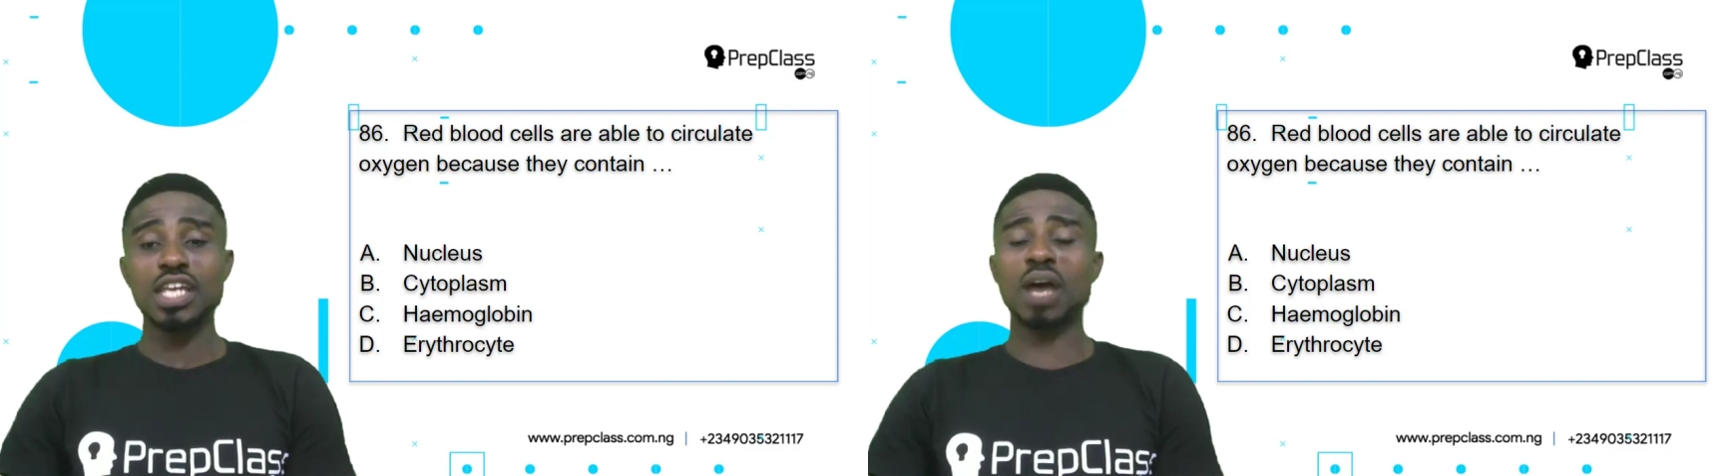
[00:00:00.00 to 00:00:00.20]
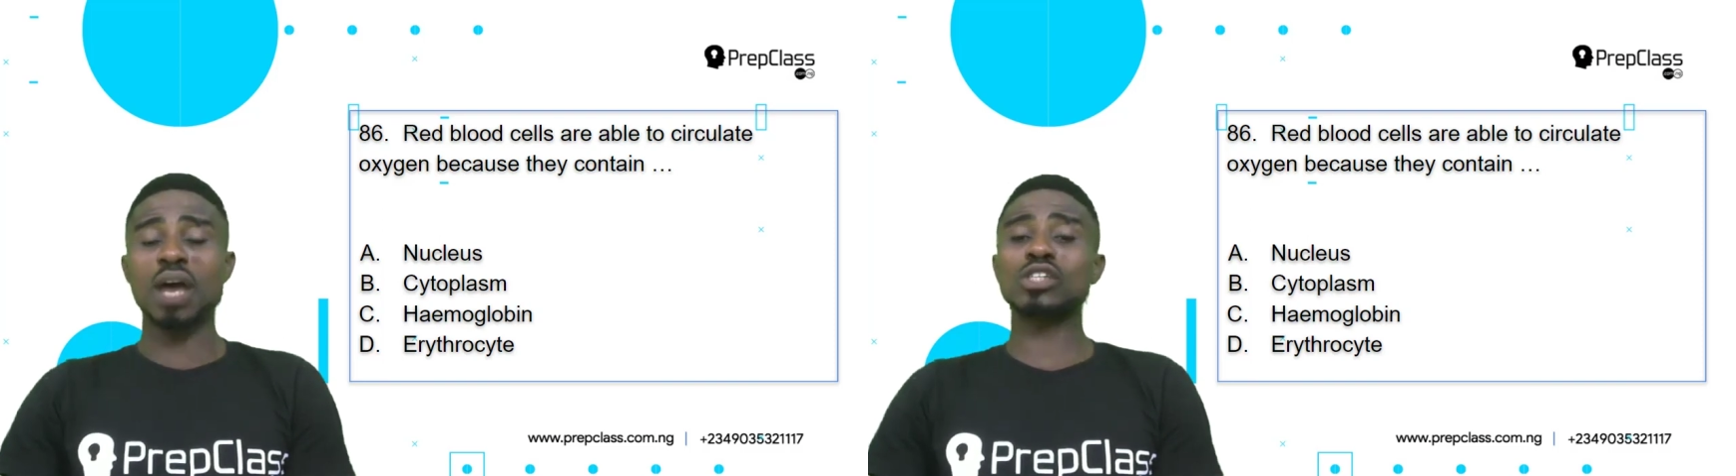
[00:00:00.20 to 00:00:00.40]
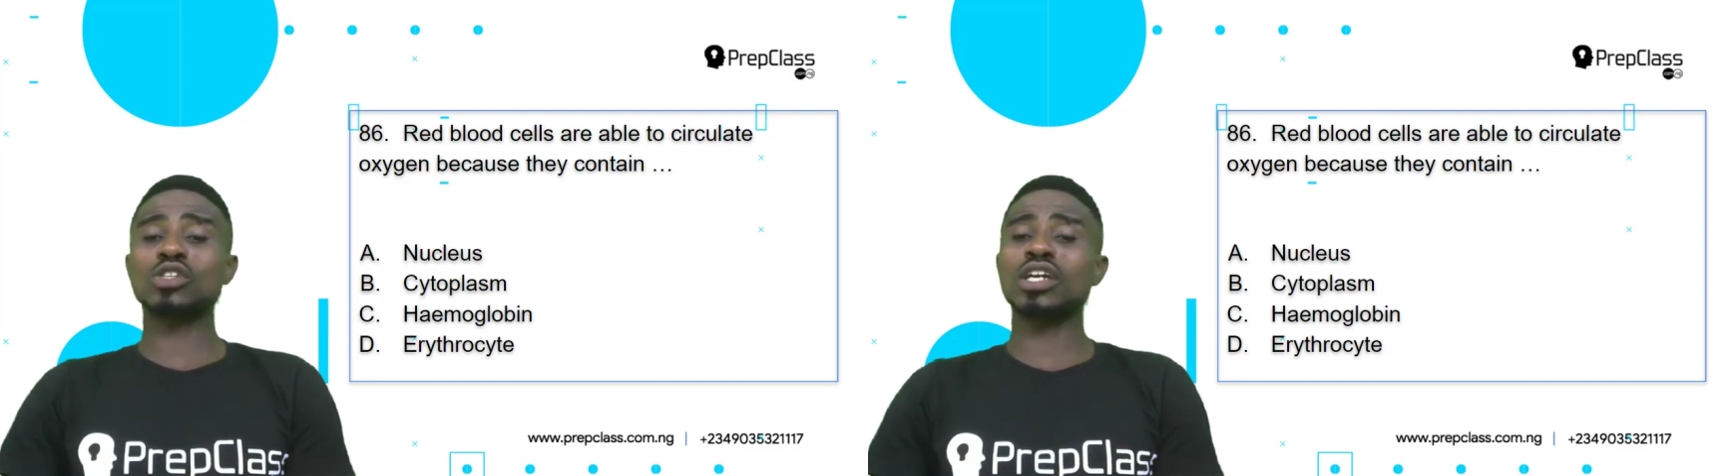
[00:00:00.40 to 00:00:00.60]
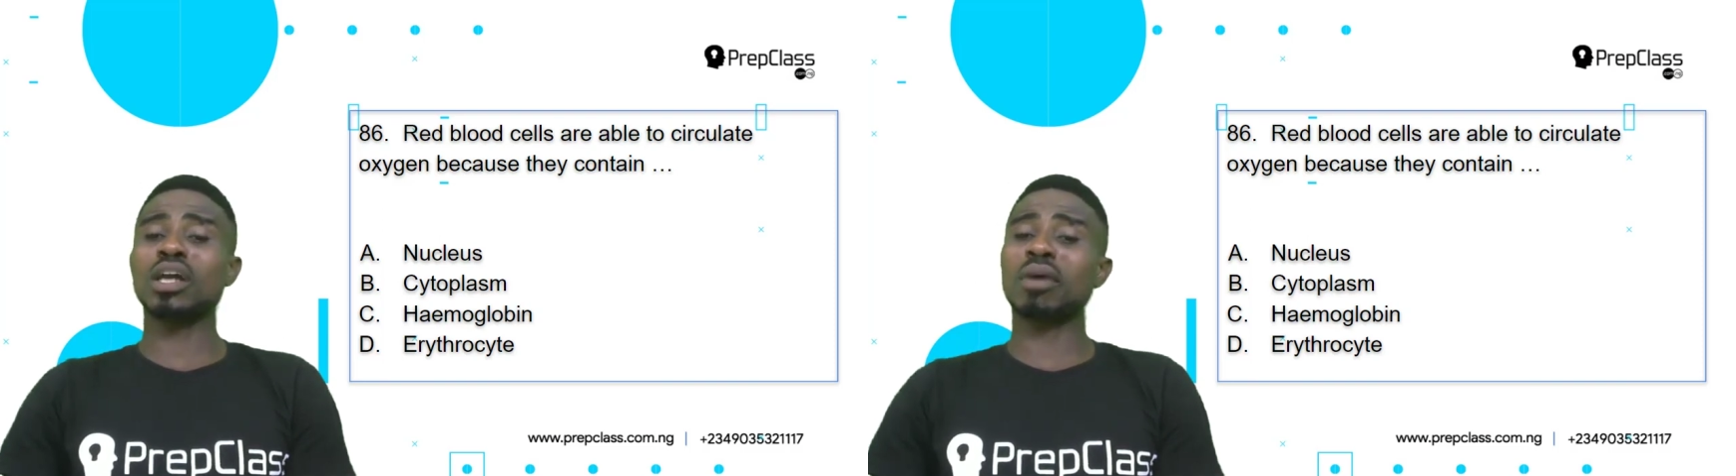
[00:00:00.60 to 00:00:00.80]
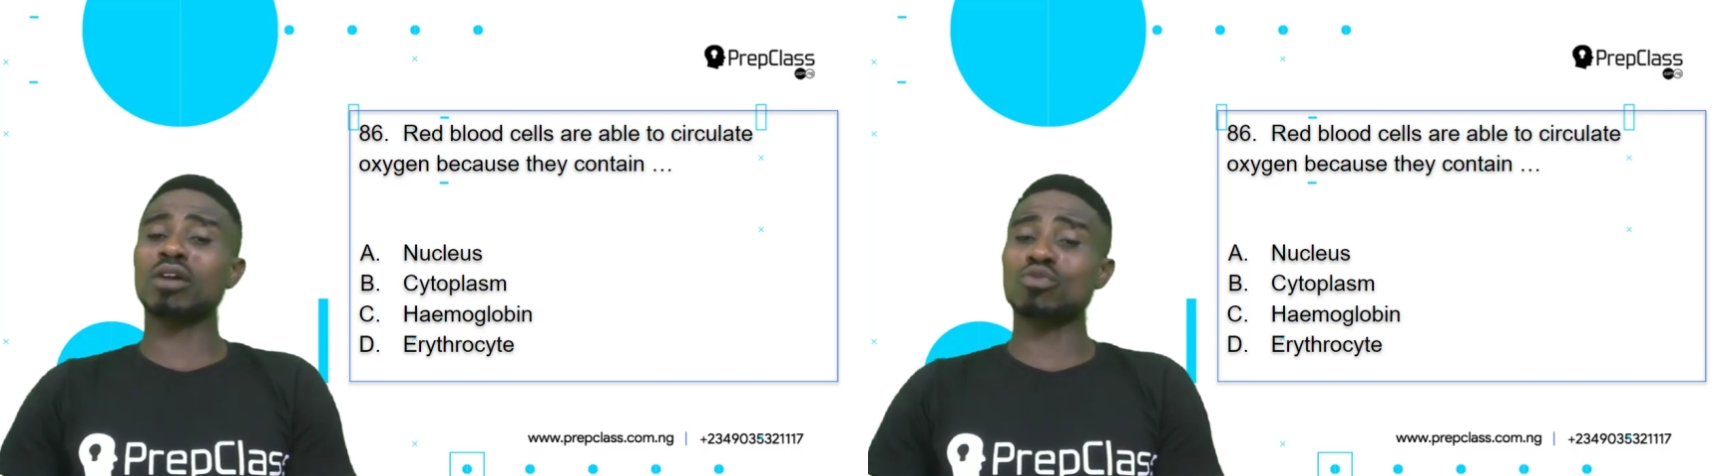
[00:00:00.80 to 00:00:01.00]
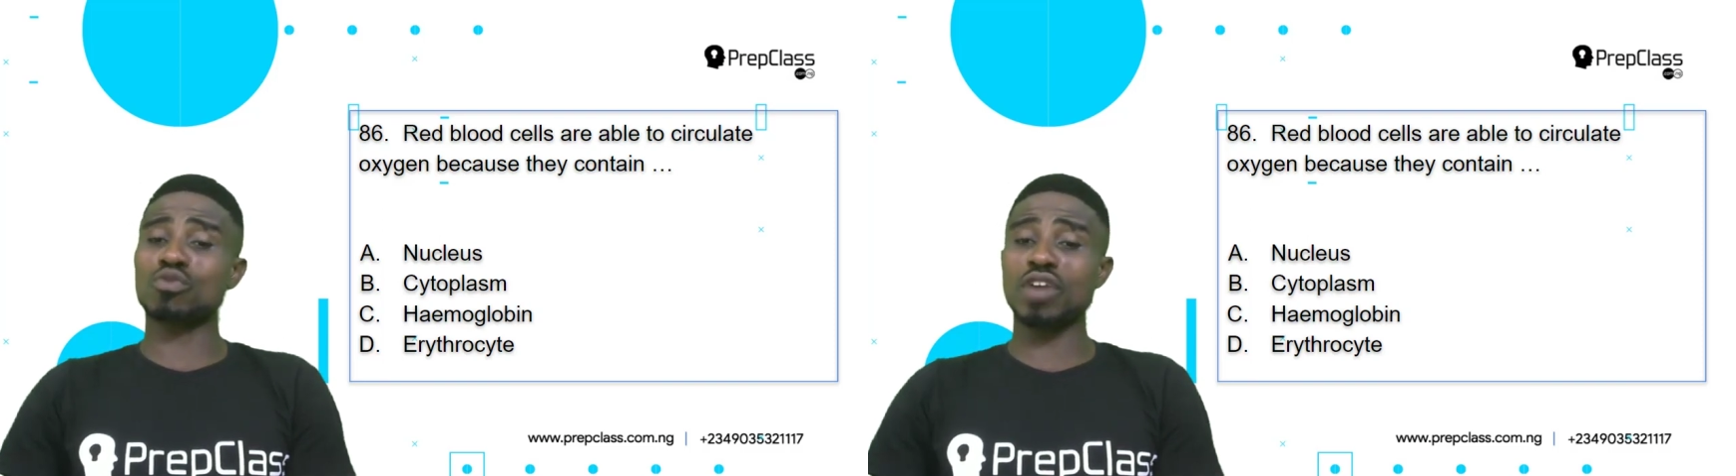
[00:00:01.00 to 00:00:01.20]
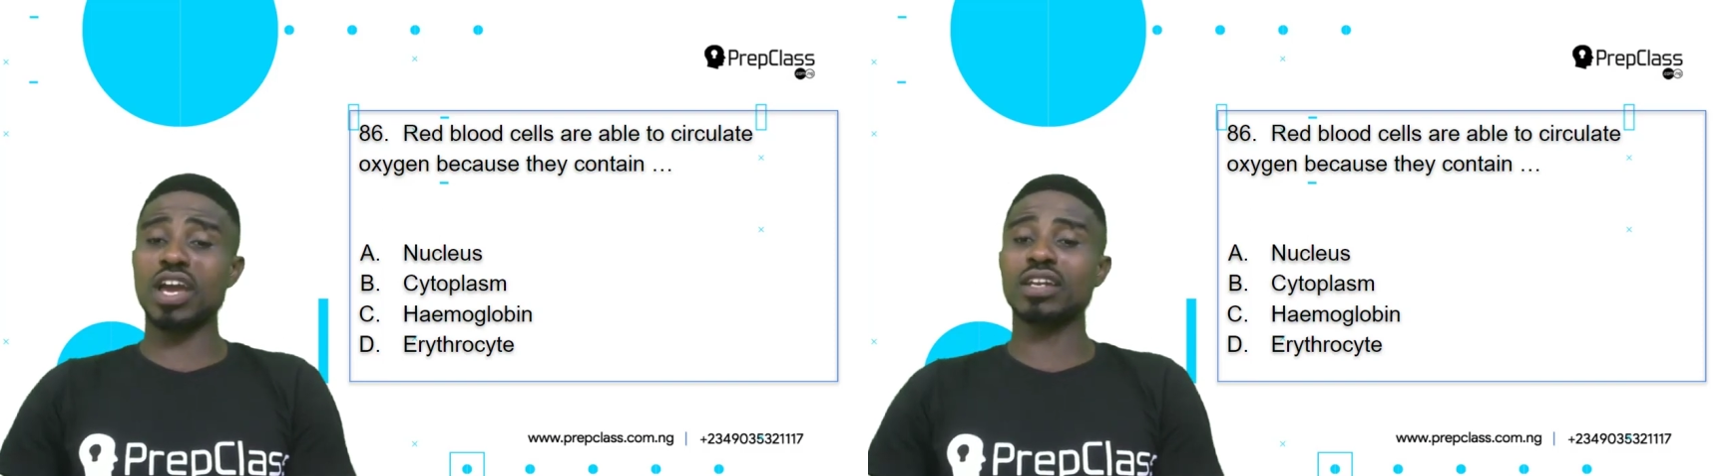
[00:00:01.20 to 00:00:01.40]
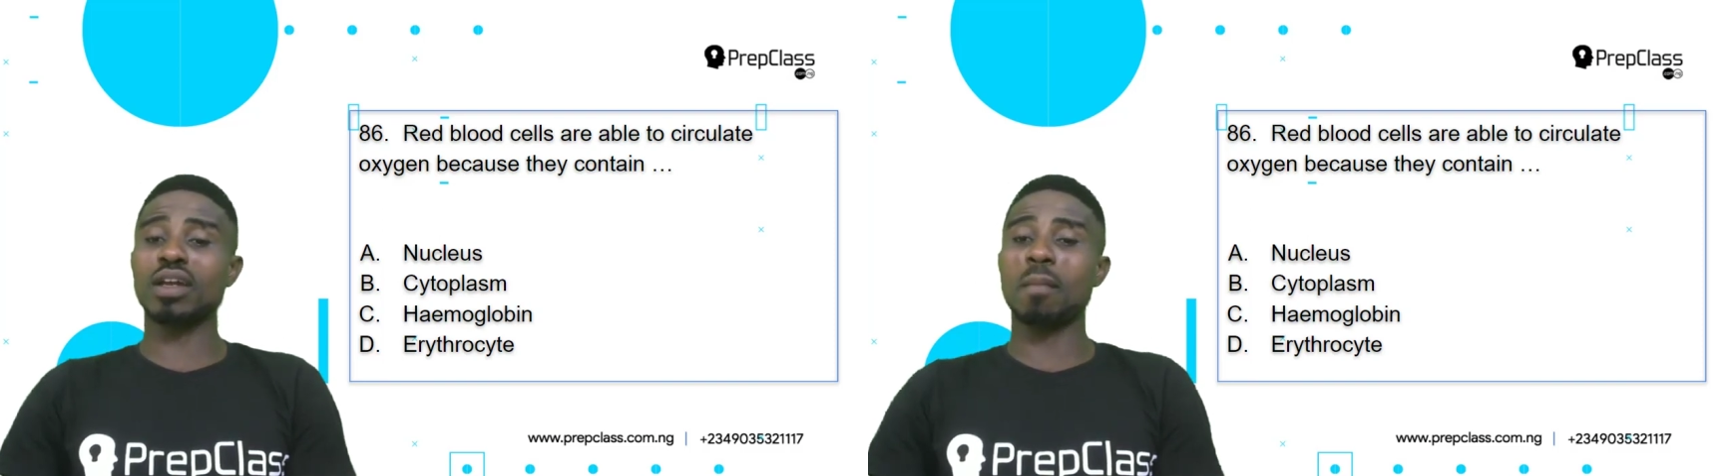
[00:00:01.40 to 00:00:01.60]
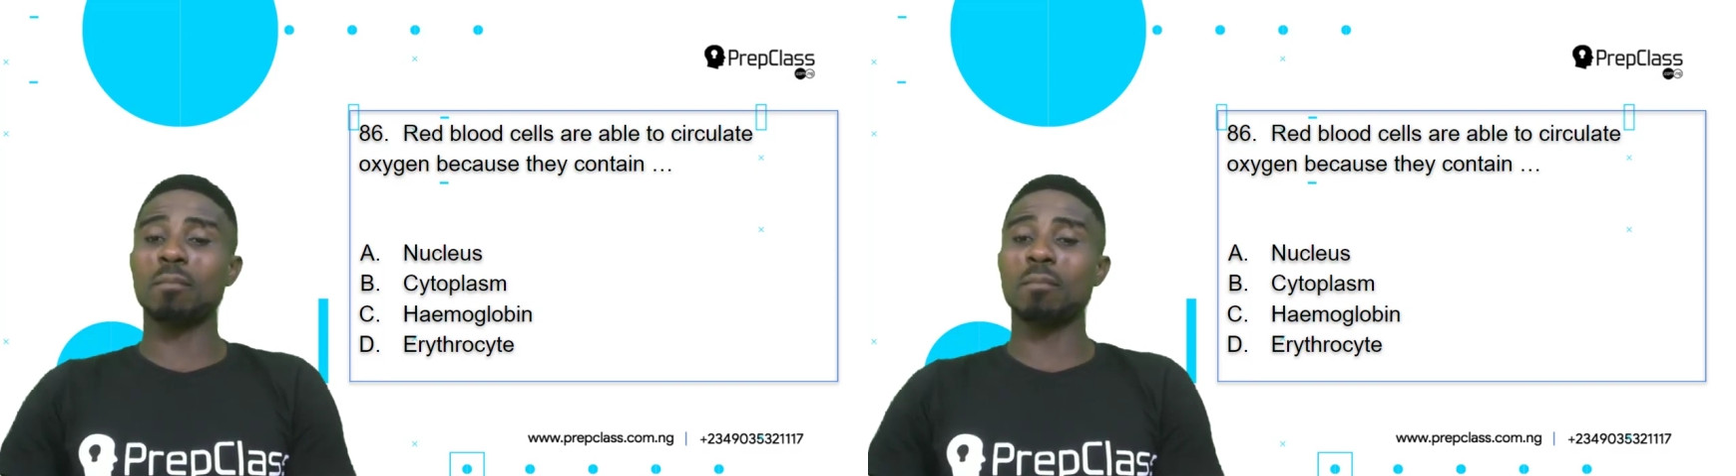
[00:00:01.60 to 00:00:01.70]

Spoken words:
Now we're talking about red